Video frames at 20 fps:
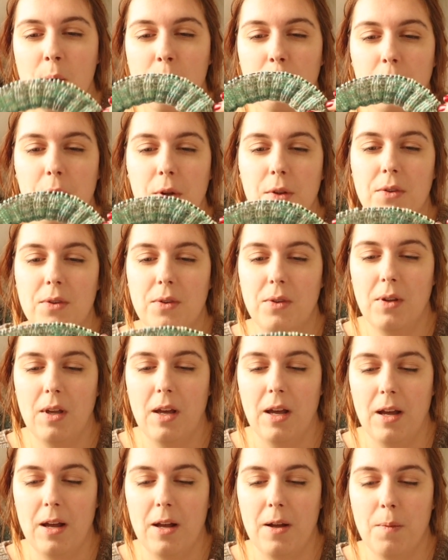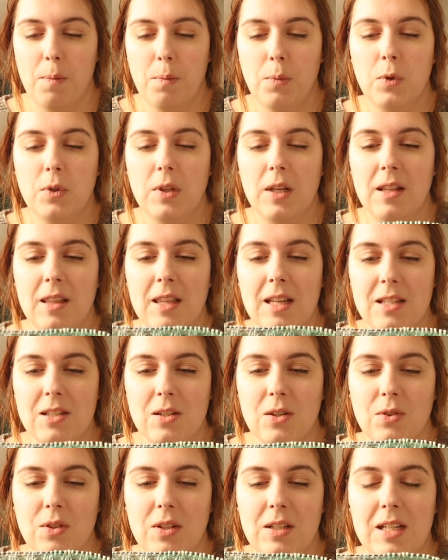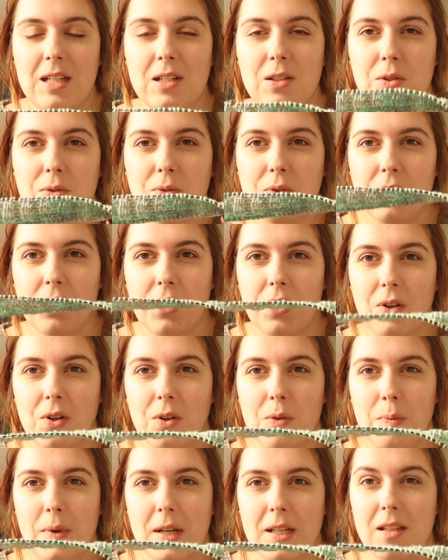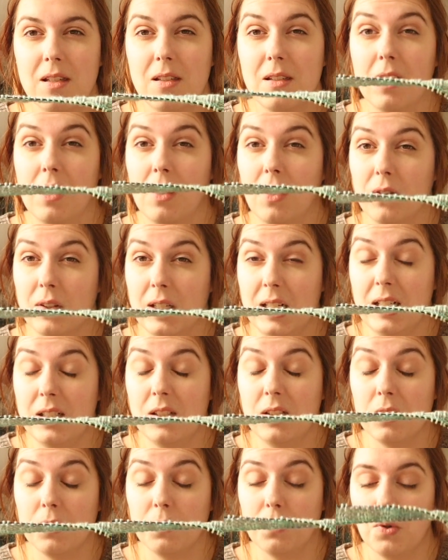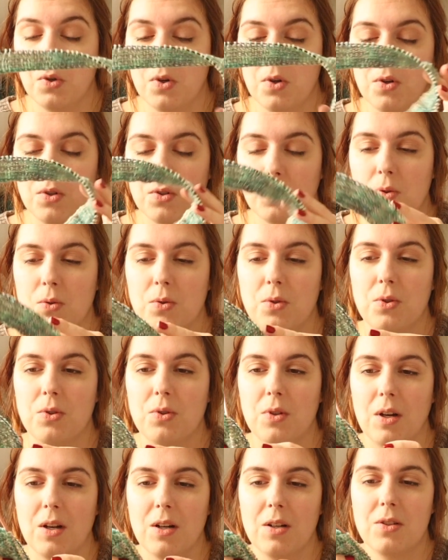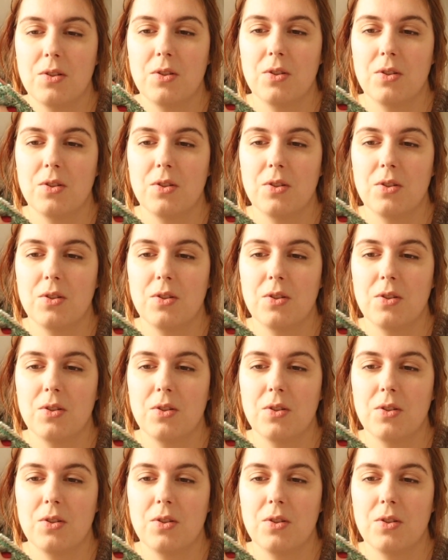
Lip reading: But putting this on the needles for her makes it a lot easier for her to start.